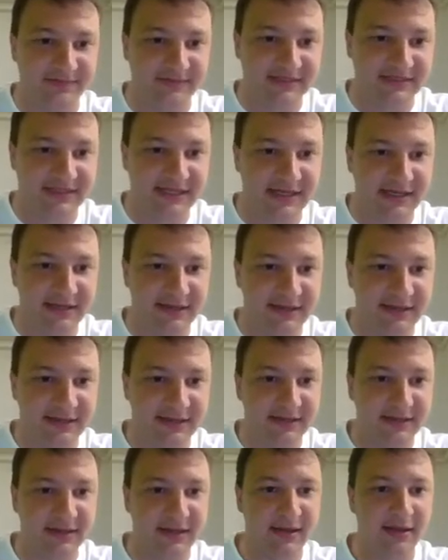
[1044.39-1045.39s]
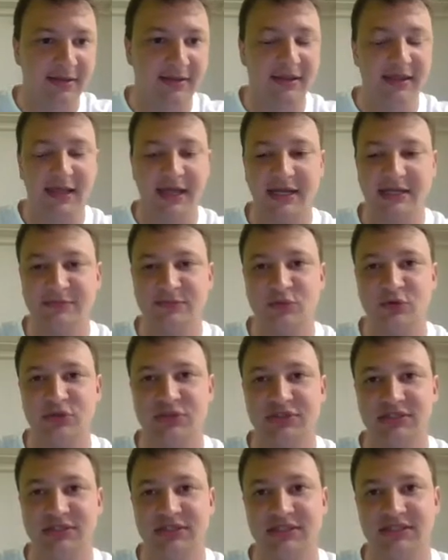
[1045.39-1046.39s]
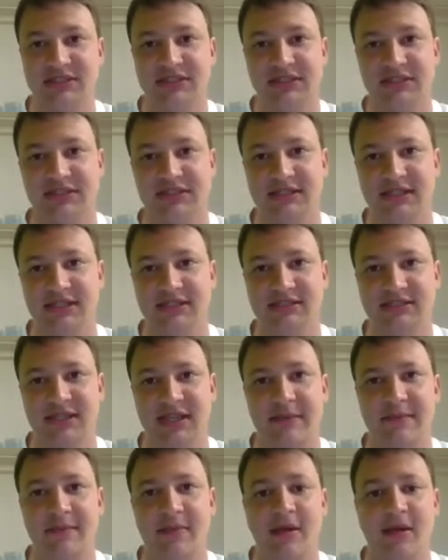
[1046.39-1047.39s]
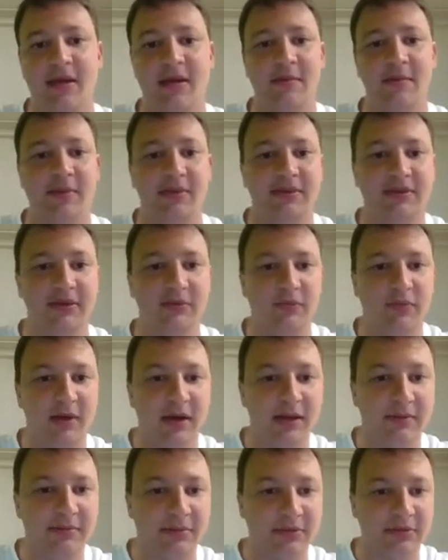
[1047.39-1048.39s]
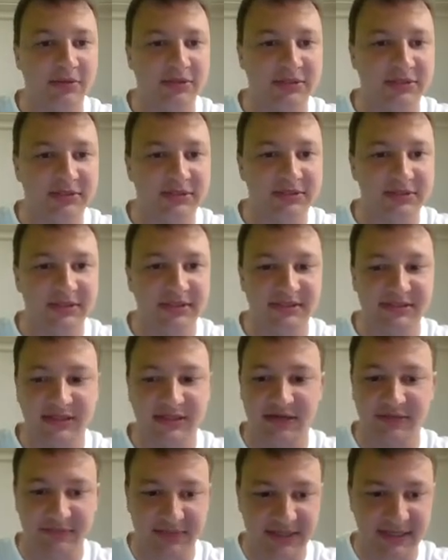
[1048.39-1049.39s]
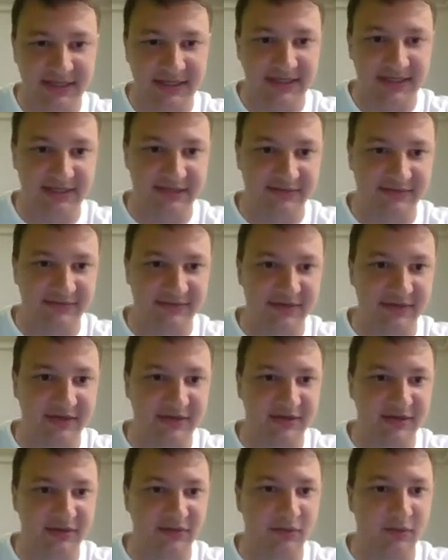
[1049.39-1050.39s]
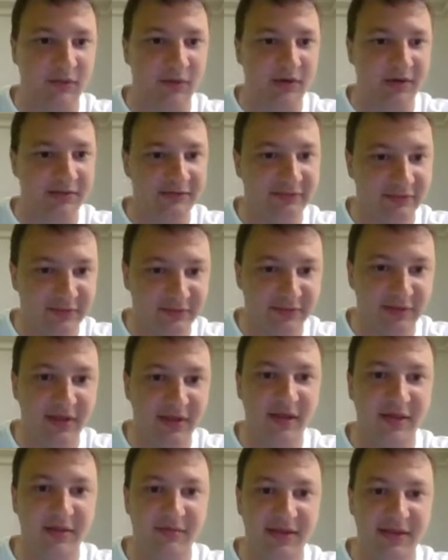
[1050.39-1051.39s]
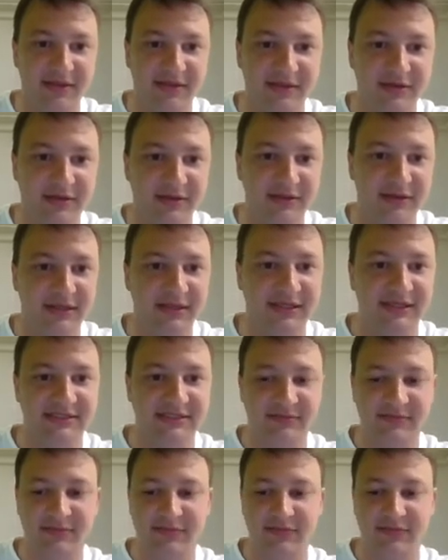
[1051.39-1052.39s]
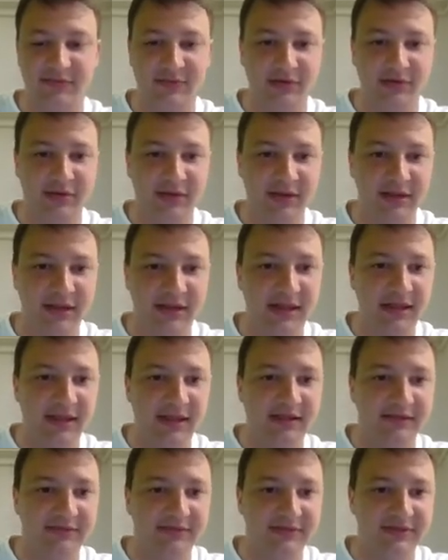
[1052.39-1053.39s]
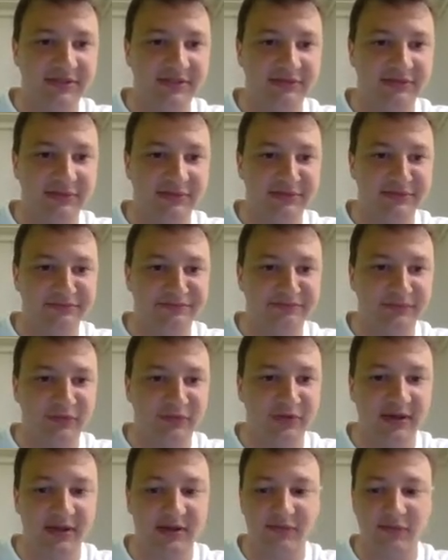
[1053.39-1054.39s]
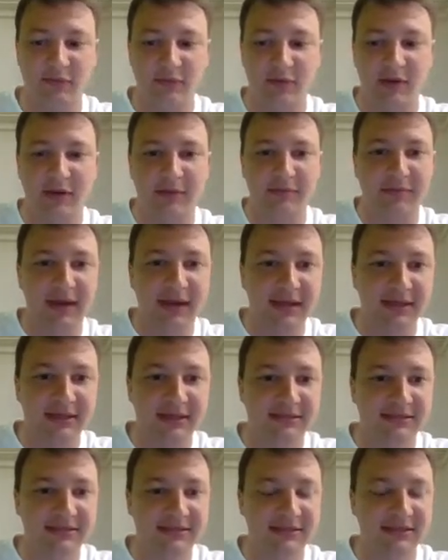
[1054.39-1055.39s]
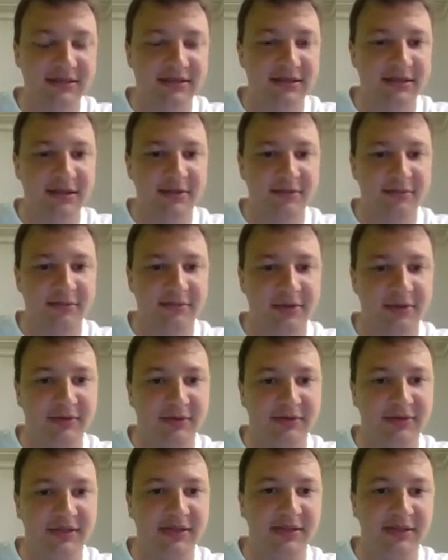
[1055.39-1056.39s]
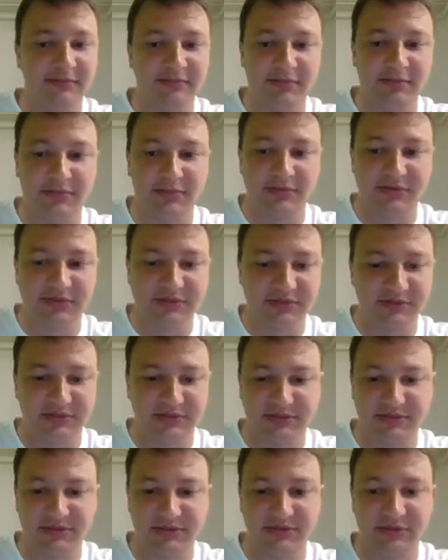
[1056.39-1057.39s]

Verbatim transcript: Secondly, the X portion is going to stay the same, but the Y portion is going to be different. One for methanol, like I said before, and for this one, we're going to have one minus both the other portions.